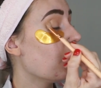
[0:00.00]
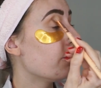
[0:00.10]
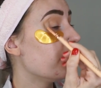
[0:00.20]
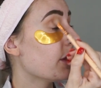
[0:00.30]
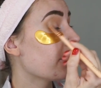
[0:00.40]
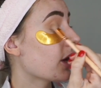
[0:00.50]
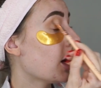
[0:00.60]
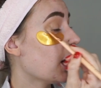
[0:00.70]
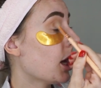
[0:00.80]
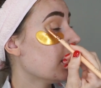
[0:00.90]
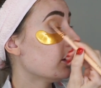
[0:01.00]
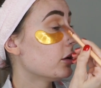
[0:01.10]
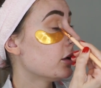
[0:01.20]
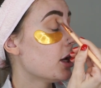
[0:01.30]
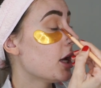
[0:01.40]
of the other colour.
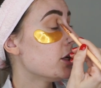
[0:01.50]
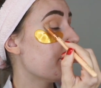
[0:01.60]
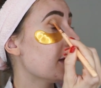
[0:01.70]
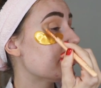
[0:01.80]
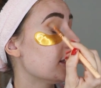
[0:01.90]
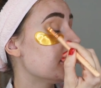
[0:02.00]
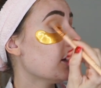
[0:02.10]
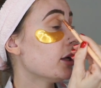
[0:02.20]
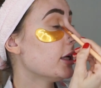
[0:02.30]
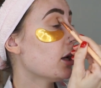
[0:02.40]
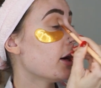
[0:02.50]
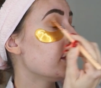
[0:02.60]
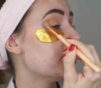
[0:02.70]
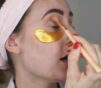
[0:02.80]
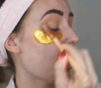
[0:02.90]
Makes it slightly
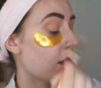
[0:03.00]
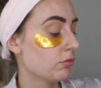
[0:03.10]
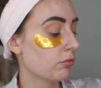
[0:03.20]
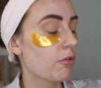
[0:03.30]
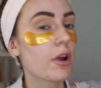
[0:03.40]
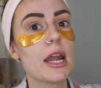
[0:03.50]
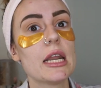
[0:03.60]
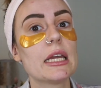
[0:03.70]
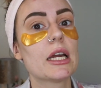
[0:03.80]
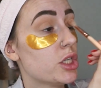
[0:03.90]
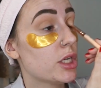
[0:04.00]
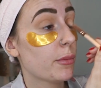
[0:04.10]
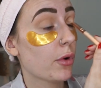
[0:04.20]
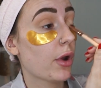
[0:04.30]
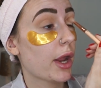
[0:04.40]
lighter and really
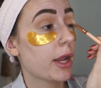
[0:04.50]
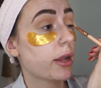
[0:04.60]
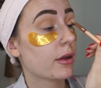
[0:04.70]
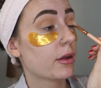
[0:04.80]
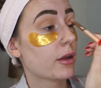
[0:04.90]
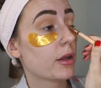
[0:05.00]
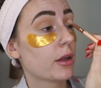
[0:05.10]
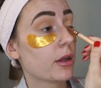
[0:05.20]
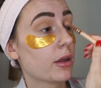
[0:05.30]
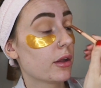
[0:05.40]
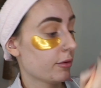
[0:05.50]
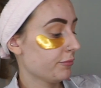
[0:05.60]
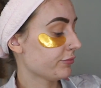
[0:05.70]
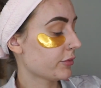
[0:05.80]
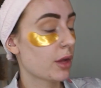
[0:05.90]
shimmery.
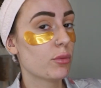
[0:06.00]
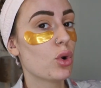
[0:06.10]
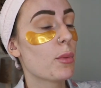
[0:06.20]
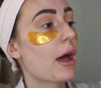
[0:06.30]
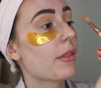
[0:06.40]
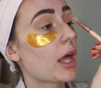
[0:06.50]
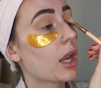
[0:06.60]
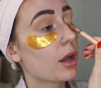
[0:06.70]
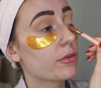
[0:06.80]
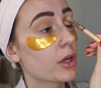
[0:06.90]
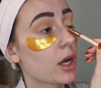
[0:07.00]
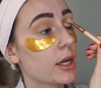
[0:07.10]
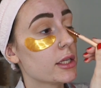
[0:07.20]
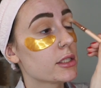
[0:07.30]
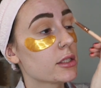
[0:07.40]
I'm all about that life,
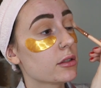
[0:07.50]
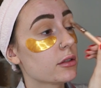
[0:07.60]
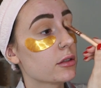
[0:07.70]
guys.